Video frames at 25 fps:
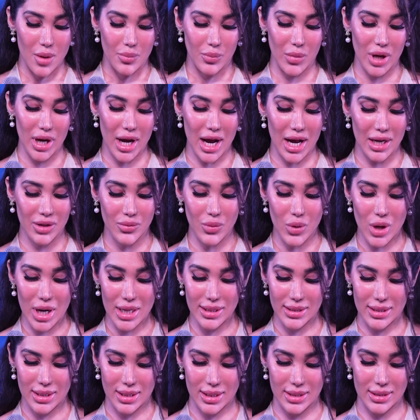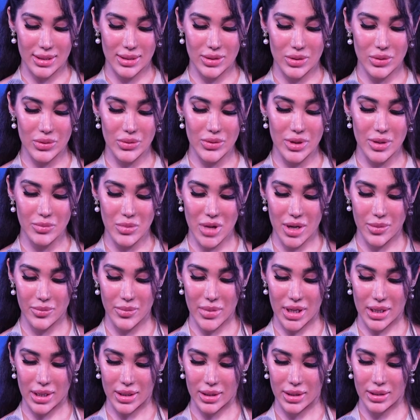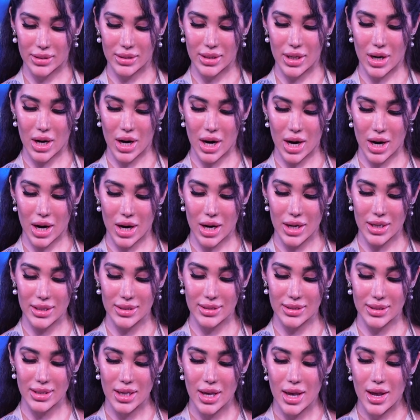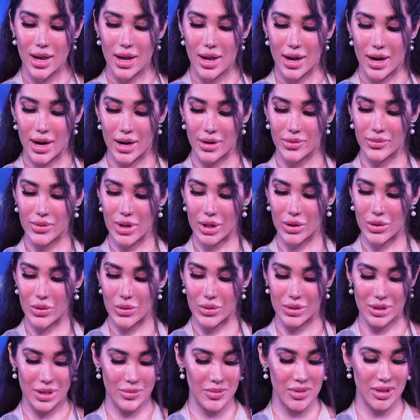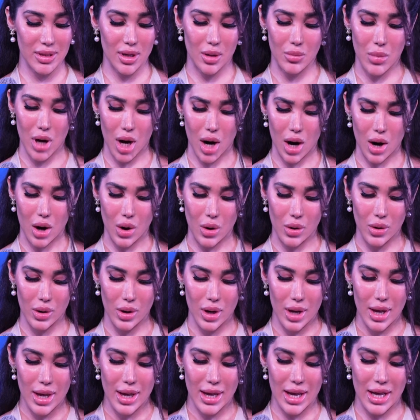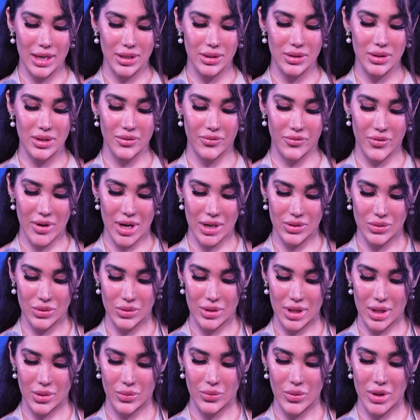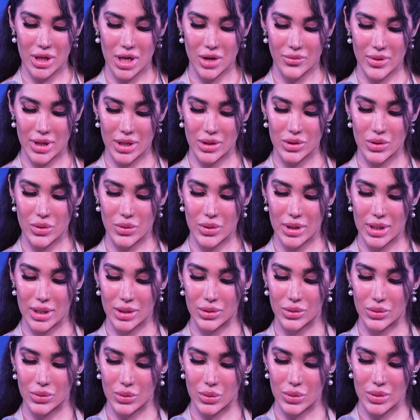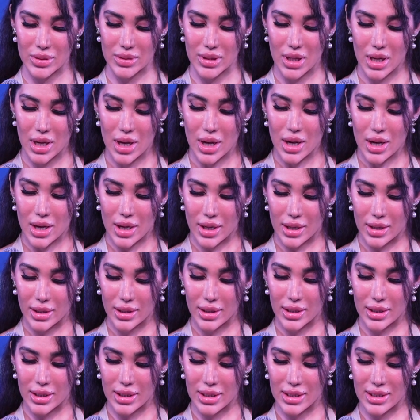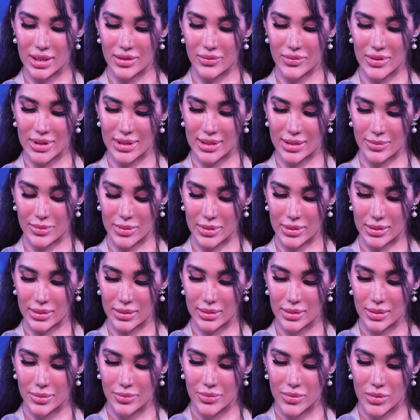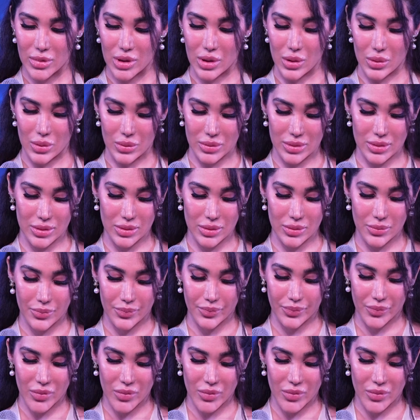My advice is to remember the highs and record them somehow and refer to them whenever you hit those inevitable lows.